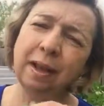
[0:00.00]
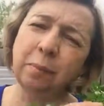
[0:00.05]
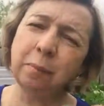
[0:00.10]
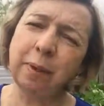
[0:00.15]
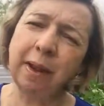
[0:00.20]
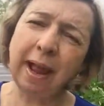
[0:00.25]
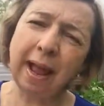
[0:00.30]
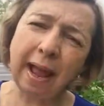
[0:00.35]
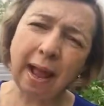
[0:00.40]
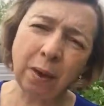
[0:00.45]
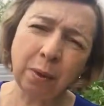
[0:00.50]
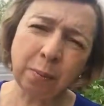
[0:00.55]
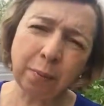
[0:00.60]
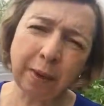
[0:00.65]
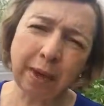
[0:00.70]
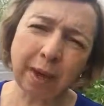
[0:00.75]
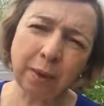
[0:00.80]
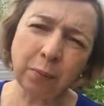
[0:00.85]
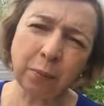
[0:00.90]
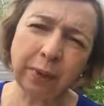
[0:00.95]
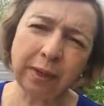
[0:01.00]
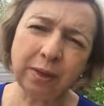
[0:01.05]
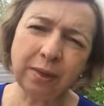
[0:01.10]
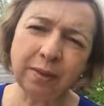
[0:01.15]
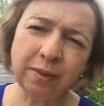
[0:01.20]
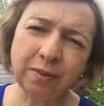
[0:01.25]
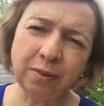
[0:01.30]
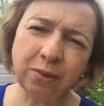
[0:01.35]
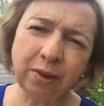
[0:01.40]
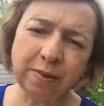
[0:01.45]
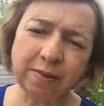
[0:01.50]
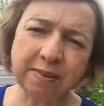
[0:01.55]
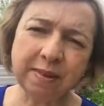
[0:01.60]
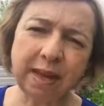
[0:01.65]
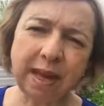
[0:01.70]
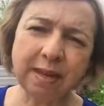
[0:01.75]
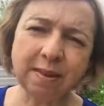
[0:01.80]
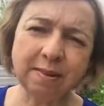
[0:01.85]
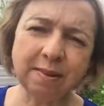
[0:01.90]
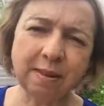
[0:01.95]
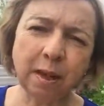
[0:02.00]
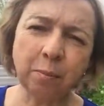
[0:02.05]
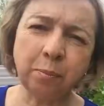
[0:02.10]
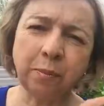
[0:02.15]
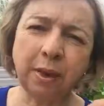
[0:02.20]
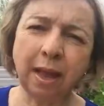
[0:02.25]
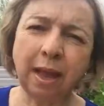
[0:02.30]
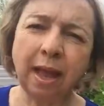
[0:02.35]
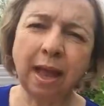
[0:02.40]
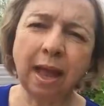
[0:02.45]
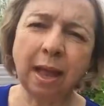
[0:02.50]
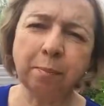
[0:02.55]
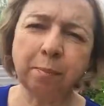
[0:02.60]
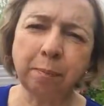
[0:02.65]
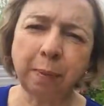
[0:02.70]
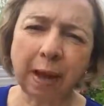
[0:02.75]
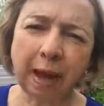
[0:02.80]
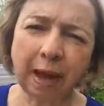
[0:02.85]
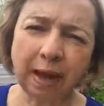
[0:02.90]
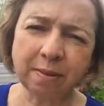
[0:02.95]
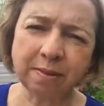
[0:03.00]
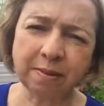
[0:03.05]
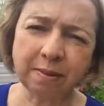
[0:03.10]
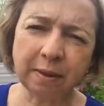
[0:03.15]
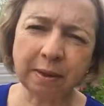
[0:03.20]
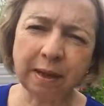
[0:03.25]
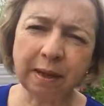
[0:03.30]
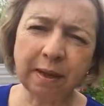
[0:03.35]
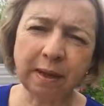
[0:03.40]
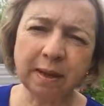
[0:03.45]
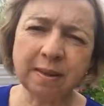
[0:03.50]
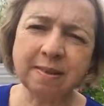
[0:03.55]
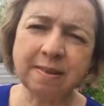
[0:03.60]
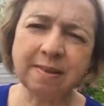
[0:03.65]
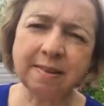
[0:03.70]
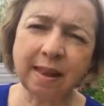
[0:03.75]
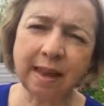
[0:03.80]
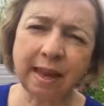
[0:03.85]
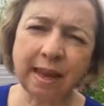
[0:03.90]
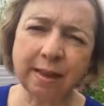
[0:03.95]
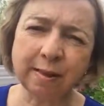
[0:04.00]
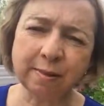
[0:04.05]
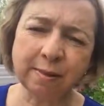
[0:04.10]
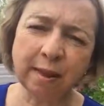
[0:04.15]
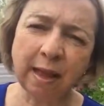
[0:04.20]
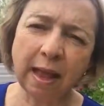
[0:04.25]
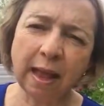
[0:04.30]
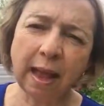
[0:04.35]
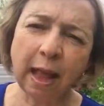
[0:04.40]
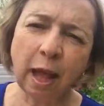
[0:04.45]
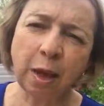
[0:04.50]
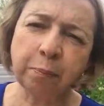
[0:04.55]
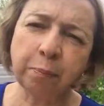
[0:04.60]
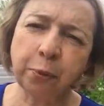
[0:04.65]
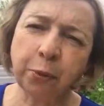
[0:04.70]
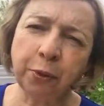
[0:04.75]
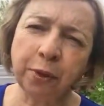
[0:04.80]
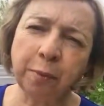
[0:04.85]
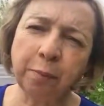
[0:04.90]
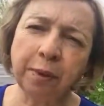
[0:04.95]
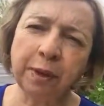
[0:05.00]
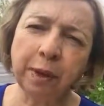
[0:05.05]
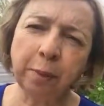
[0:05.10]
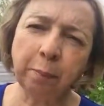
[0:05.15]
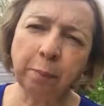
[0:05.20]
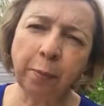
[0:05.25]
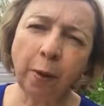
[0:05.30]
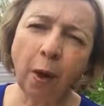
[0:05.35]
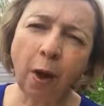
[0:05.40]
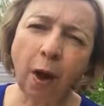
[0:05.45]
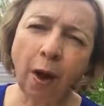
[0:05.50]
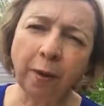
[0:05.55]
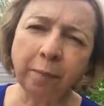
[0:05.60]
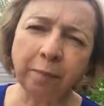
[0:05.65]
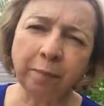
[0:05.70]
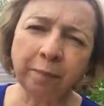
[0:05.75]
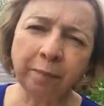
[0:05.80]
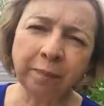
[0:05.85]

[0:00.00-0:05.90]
But how about we just get some parsley seeds and put them in a pot?